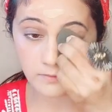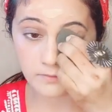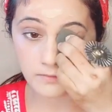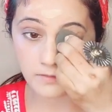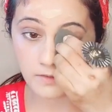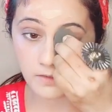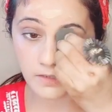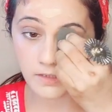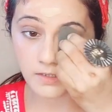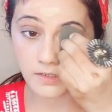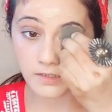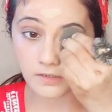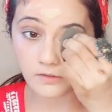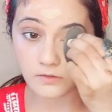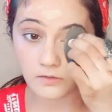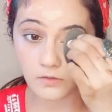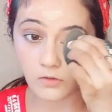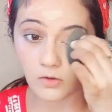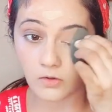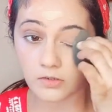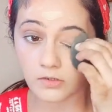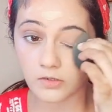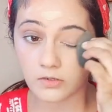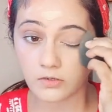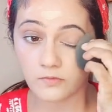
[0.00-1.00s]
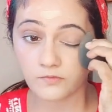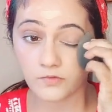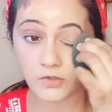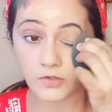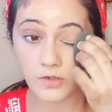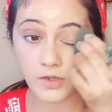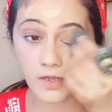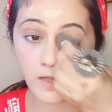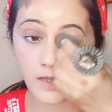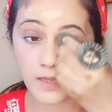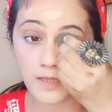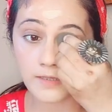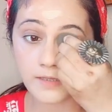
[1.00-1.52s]
the inner corner of
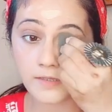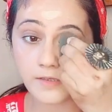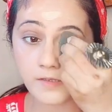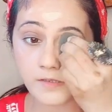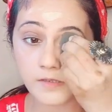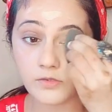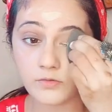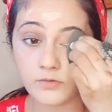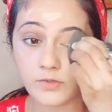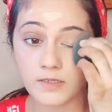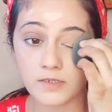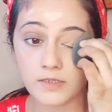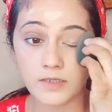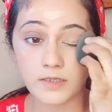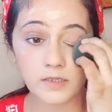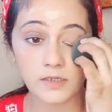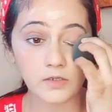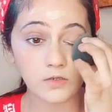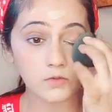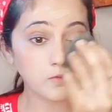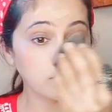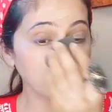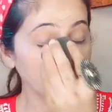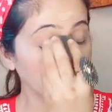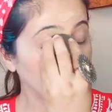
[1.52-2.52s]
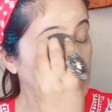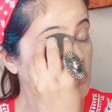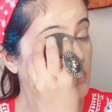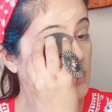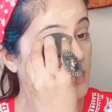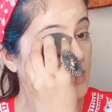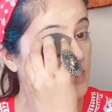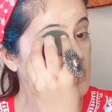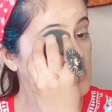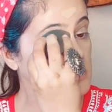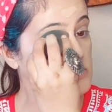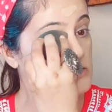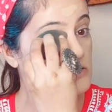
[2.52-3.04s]
your eyes. You can take it over your
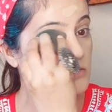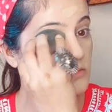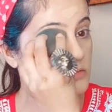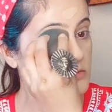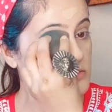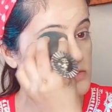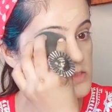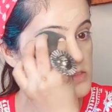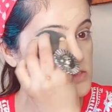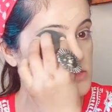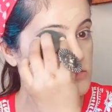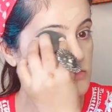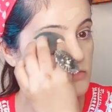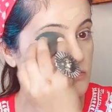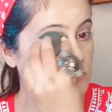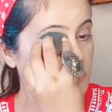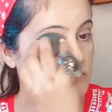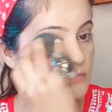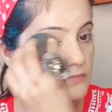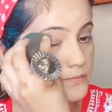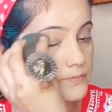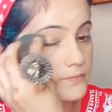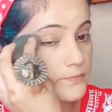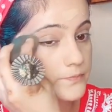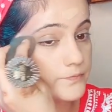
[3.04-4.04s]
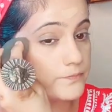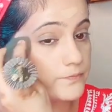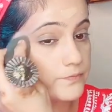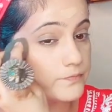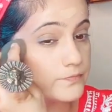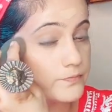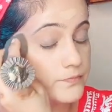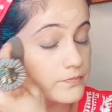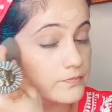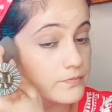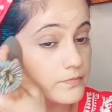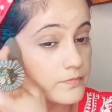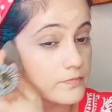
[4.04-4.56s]
eyes also,
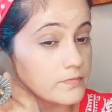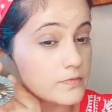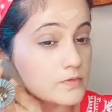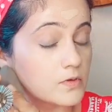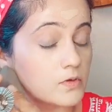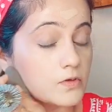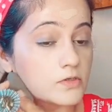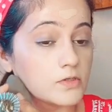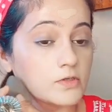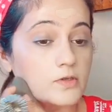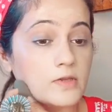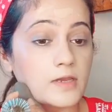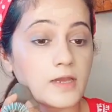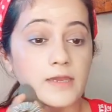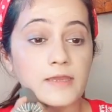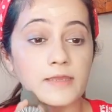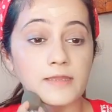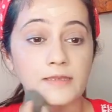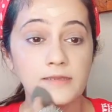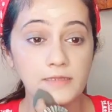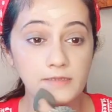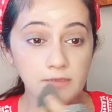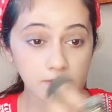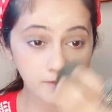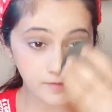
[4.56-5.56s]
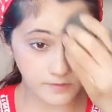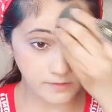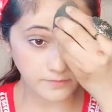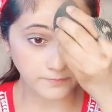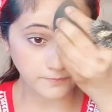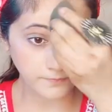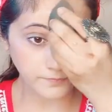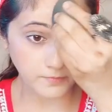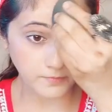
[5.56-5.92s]
on your eyelids,